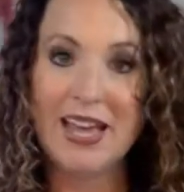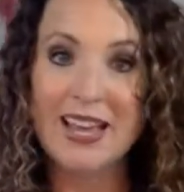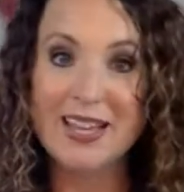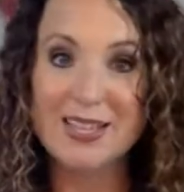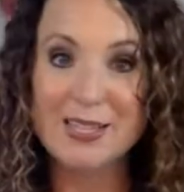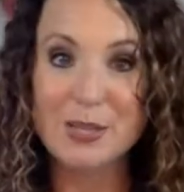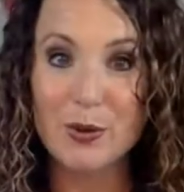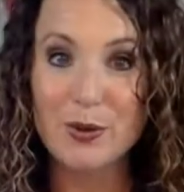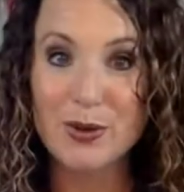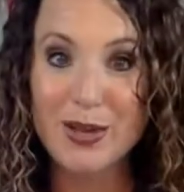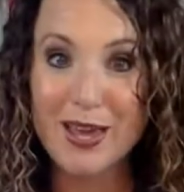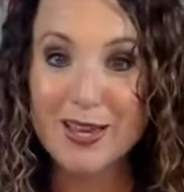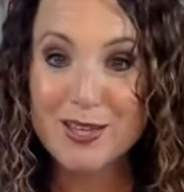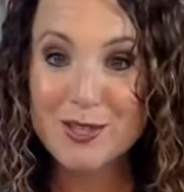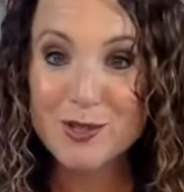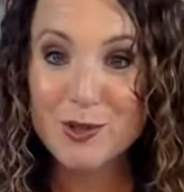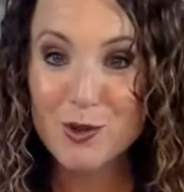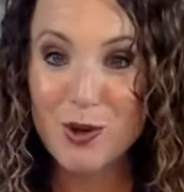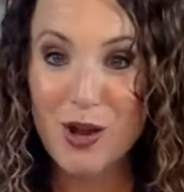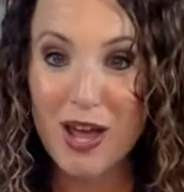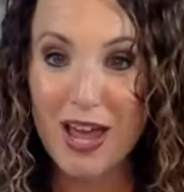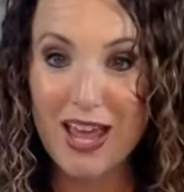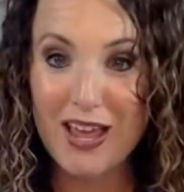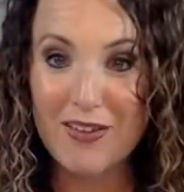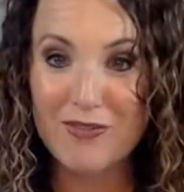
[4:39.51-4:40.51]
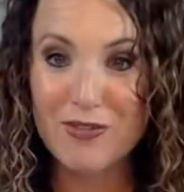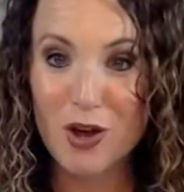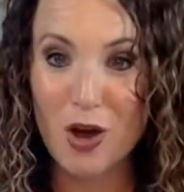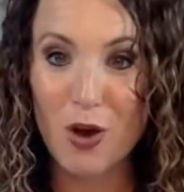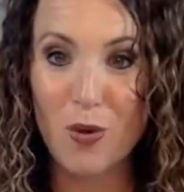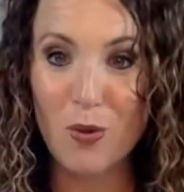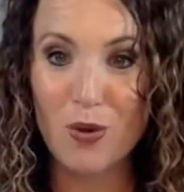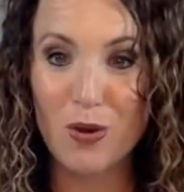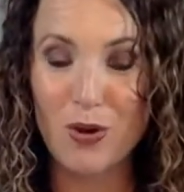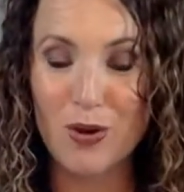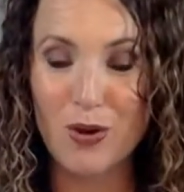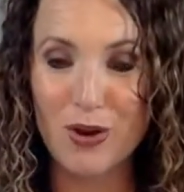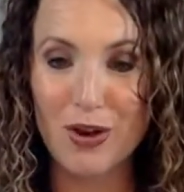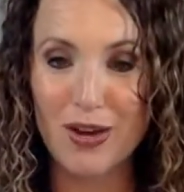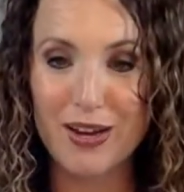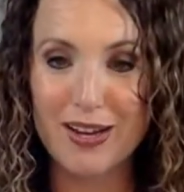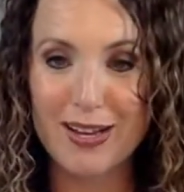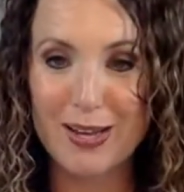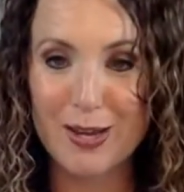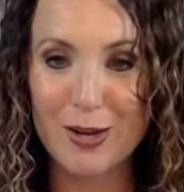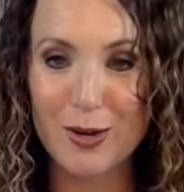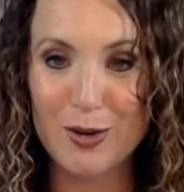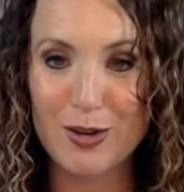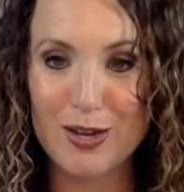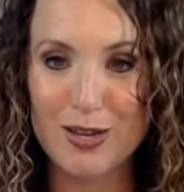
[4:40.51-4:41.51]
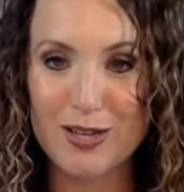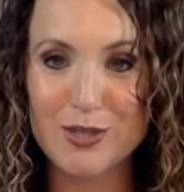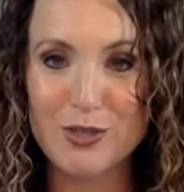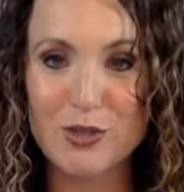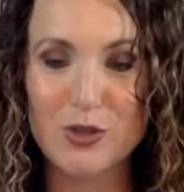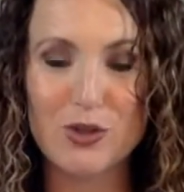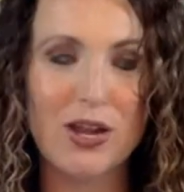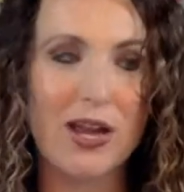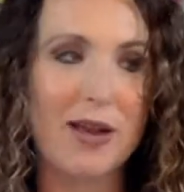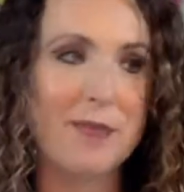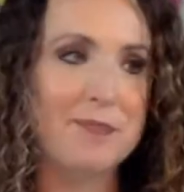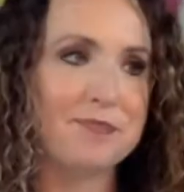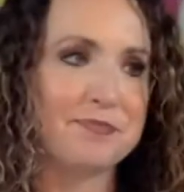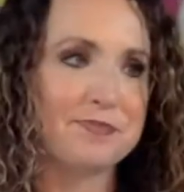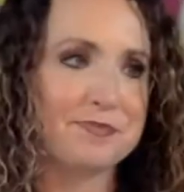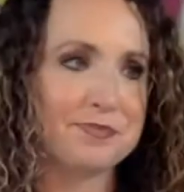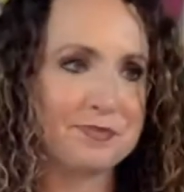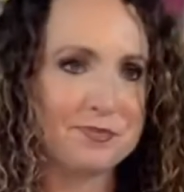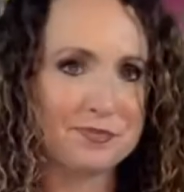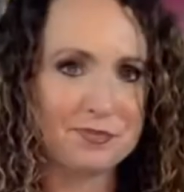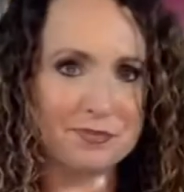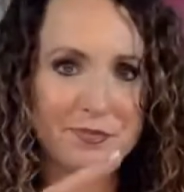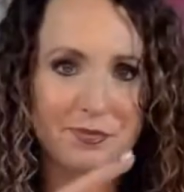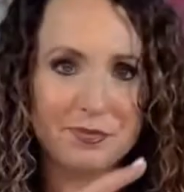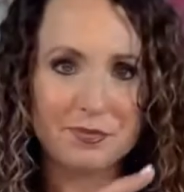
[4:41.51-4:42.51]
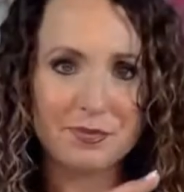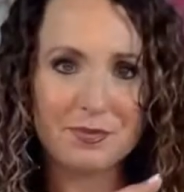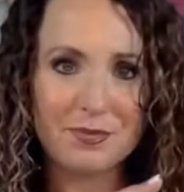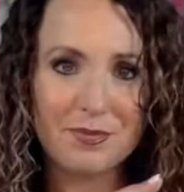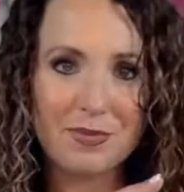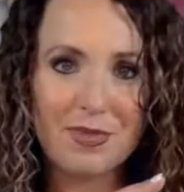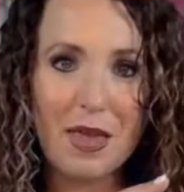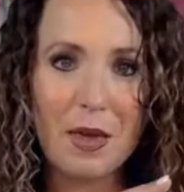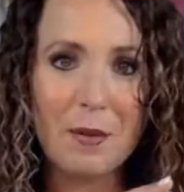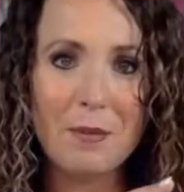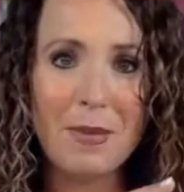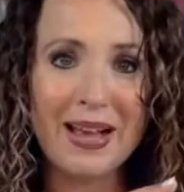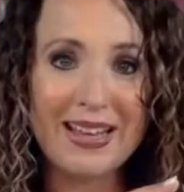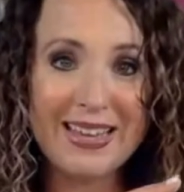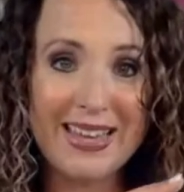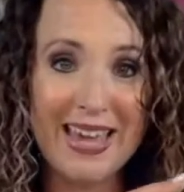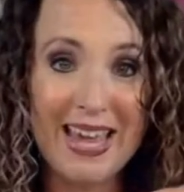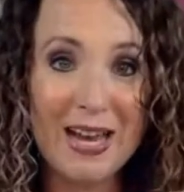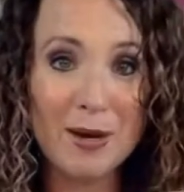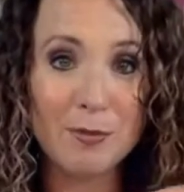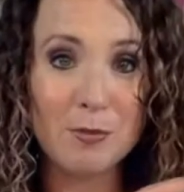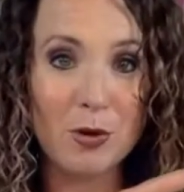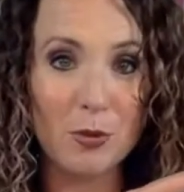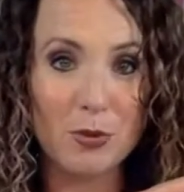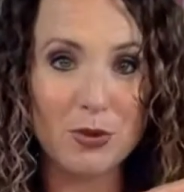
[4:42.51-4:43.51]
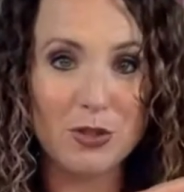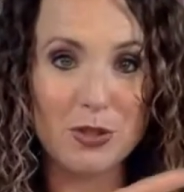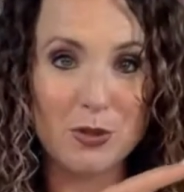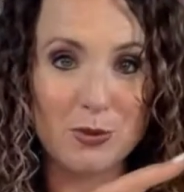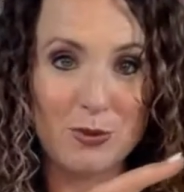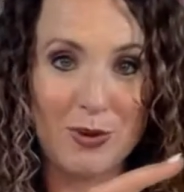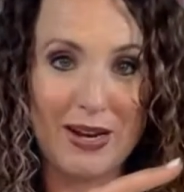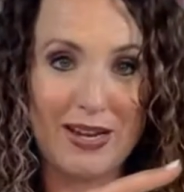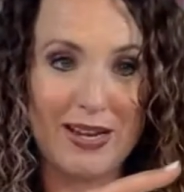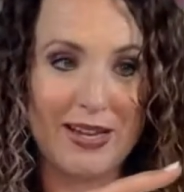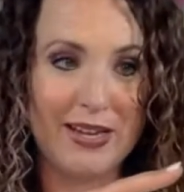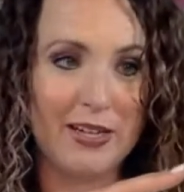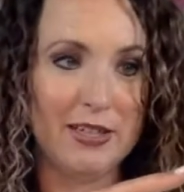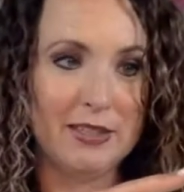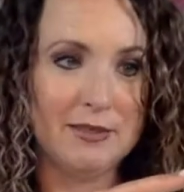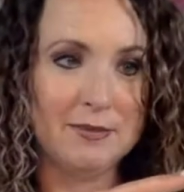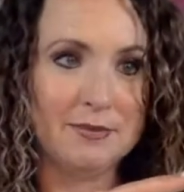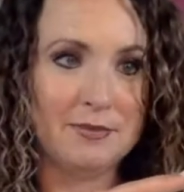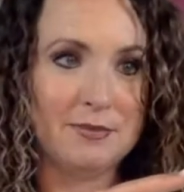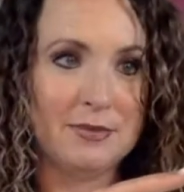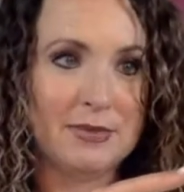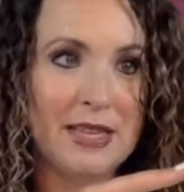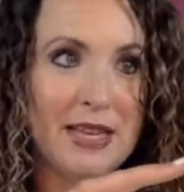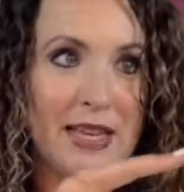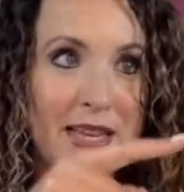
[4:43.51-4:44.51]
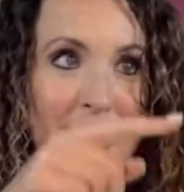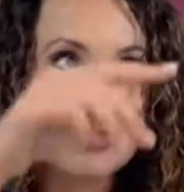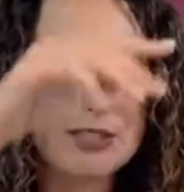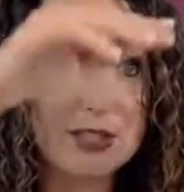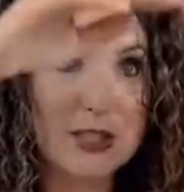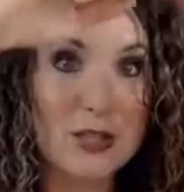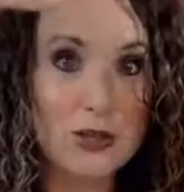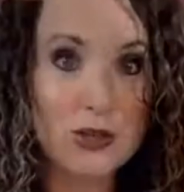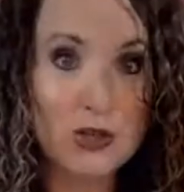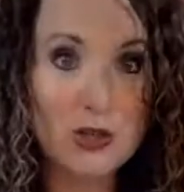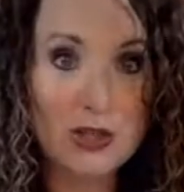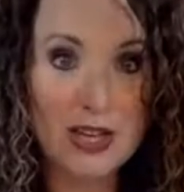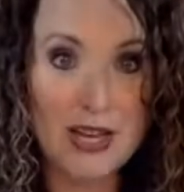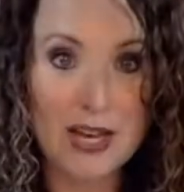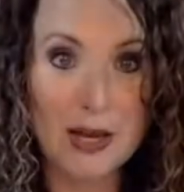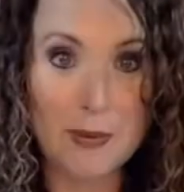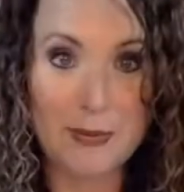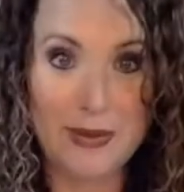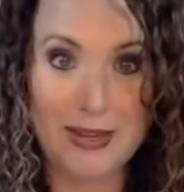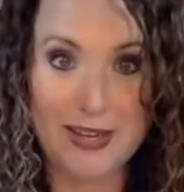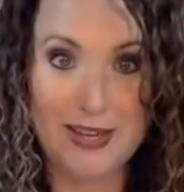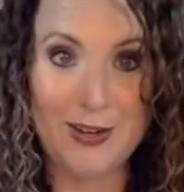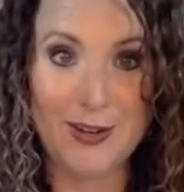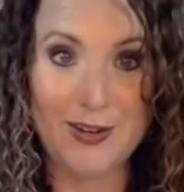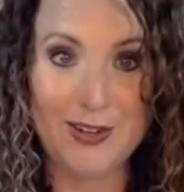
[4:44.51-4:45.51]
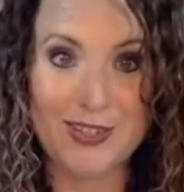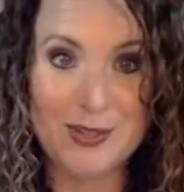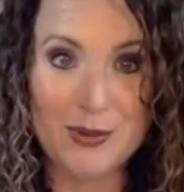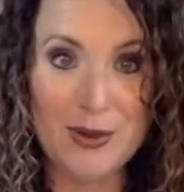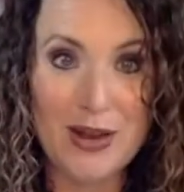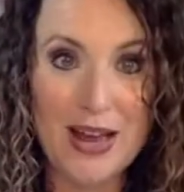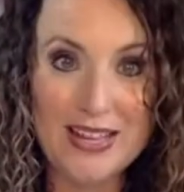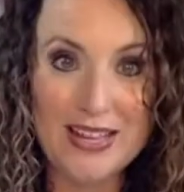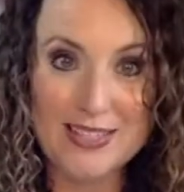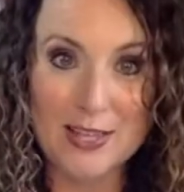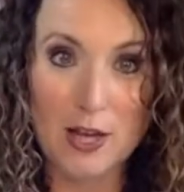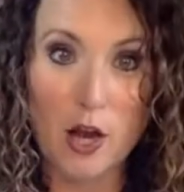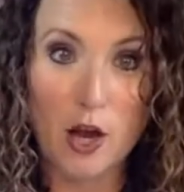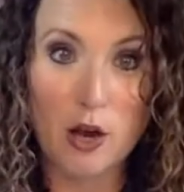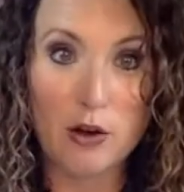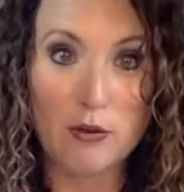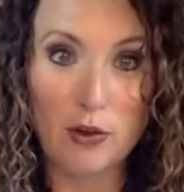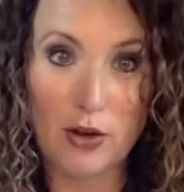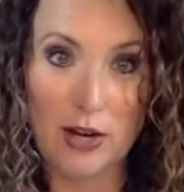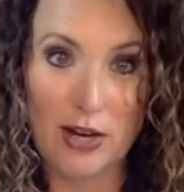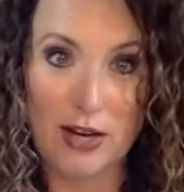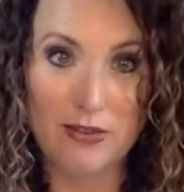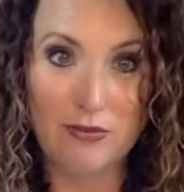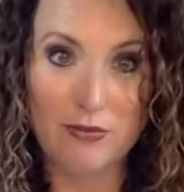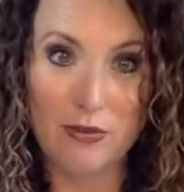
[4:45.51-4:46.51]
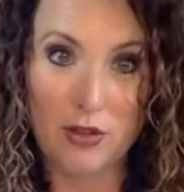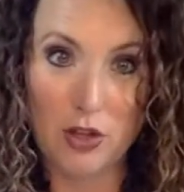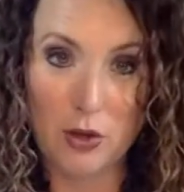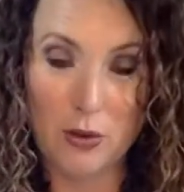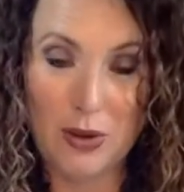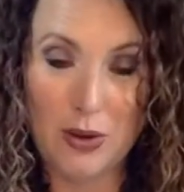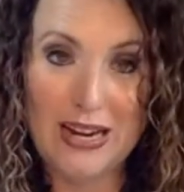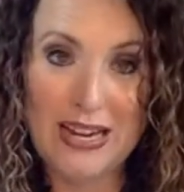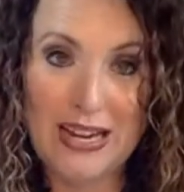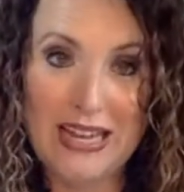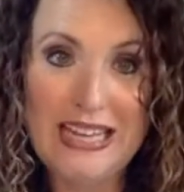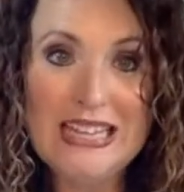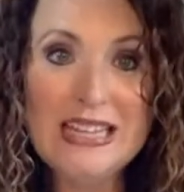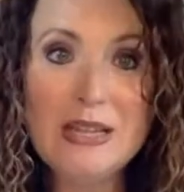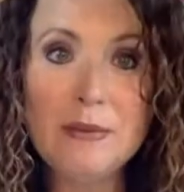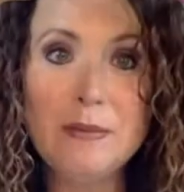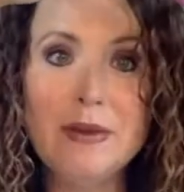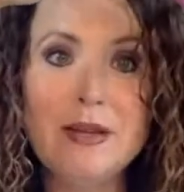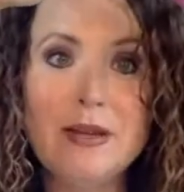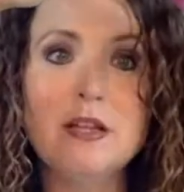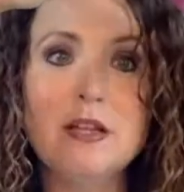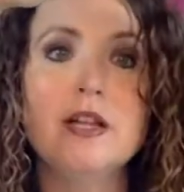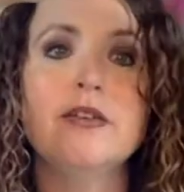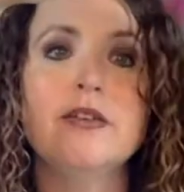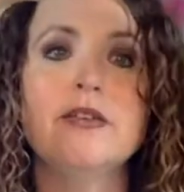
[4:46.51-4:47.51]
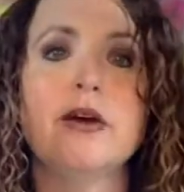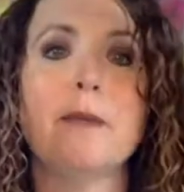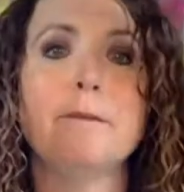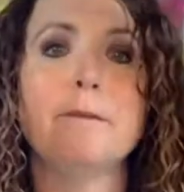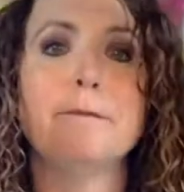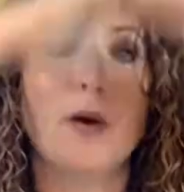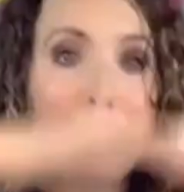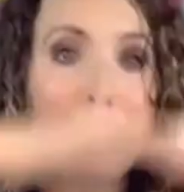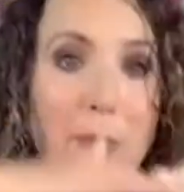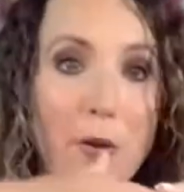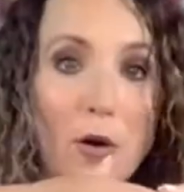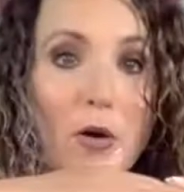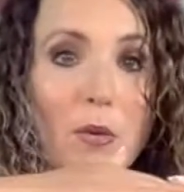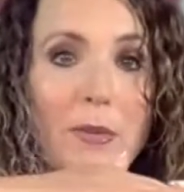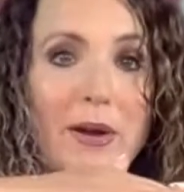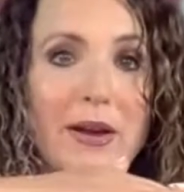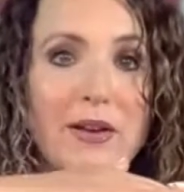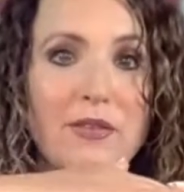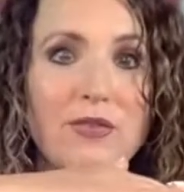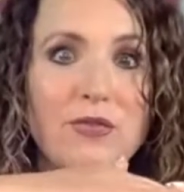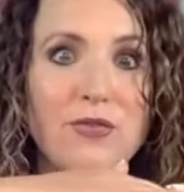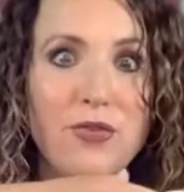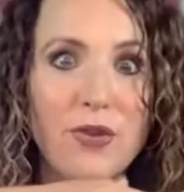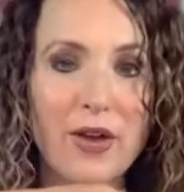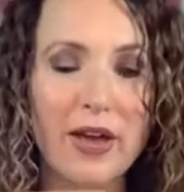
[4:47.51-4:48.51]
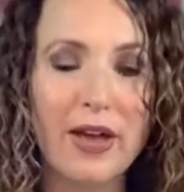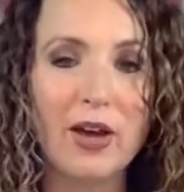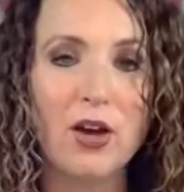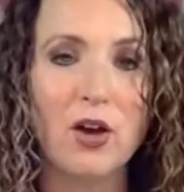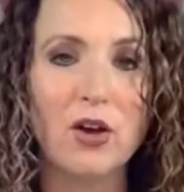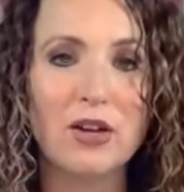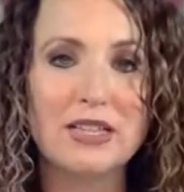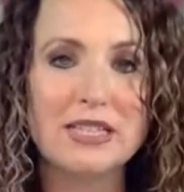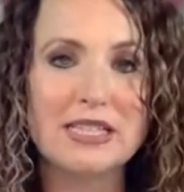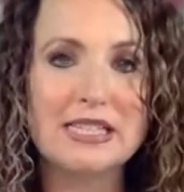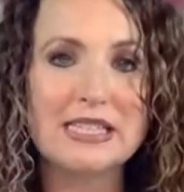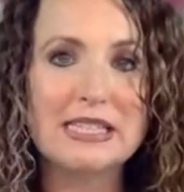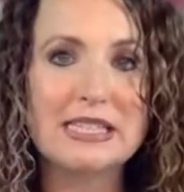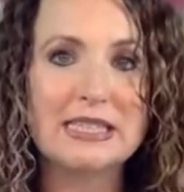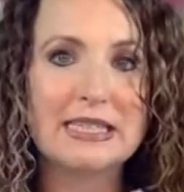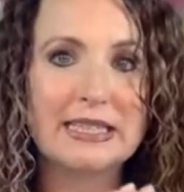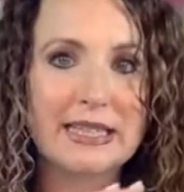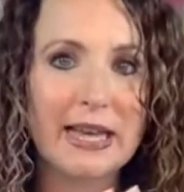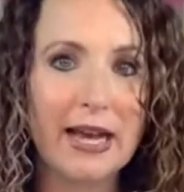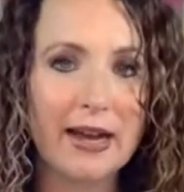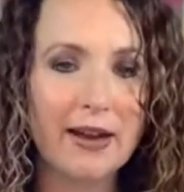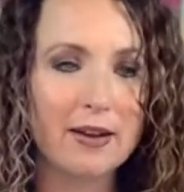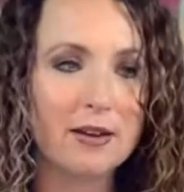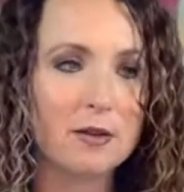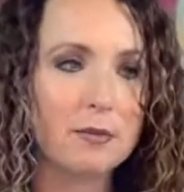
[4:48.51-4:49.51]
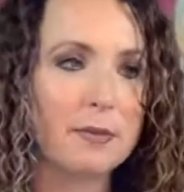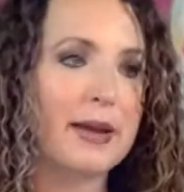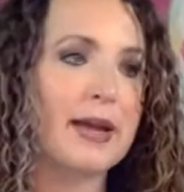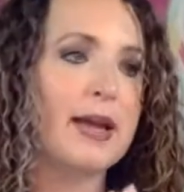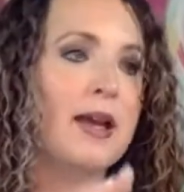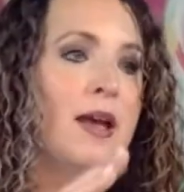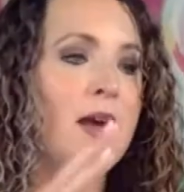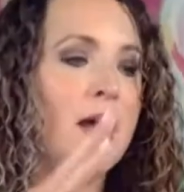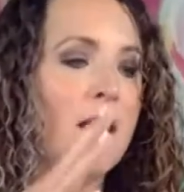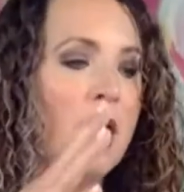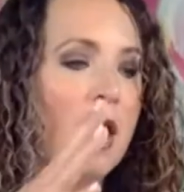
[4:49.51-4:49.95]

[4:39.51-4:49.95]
So yesterday, if y'all were on here yesterday, my camera, which is right here, it's usually up here. So it has an overhead view. And in the middle of it, boom, boom, it fell and scared me.